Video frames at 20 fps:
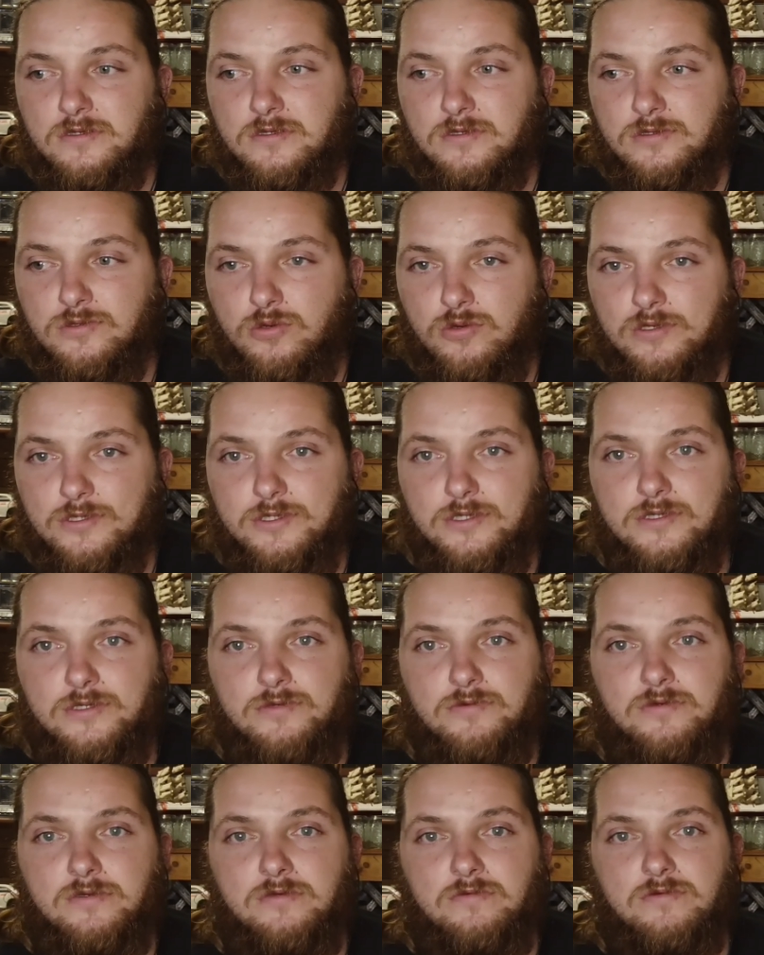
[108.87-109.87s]
because
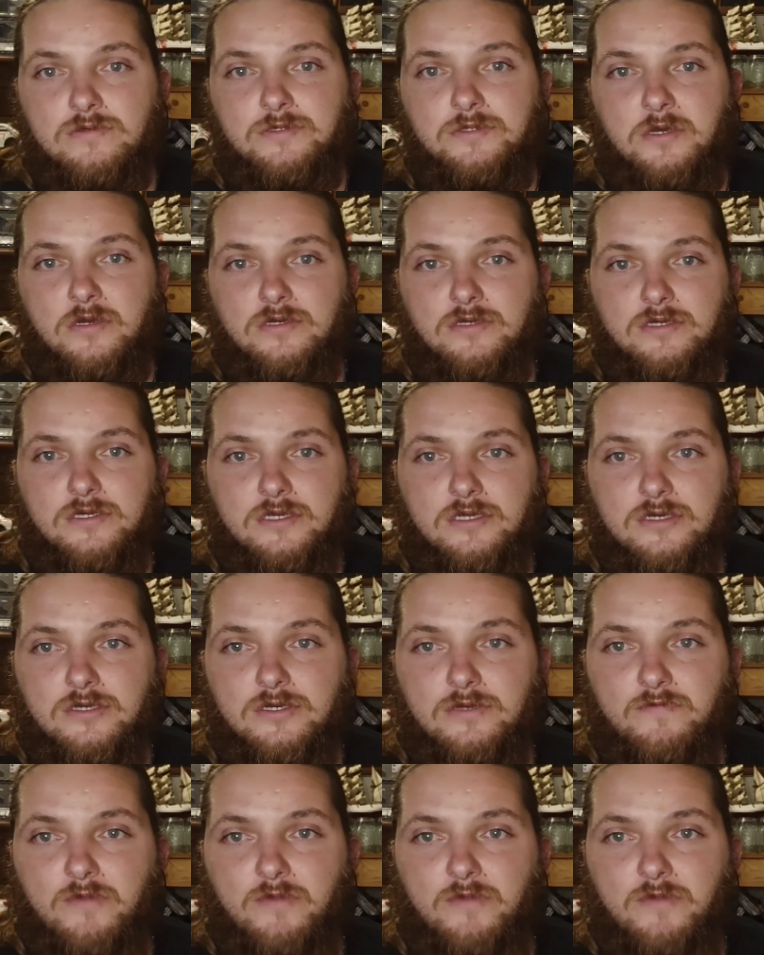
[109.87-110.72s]
horses started here in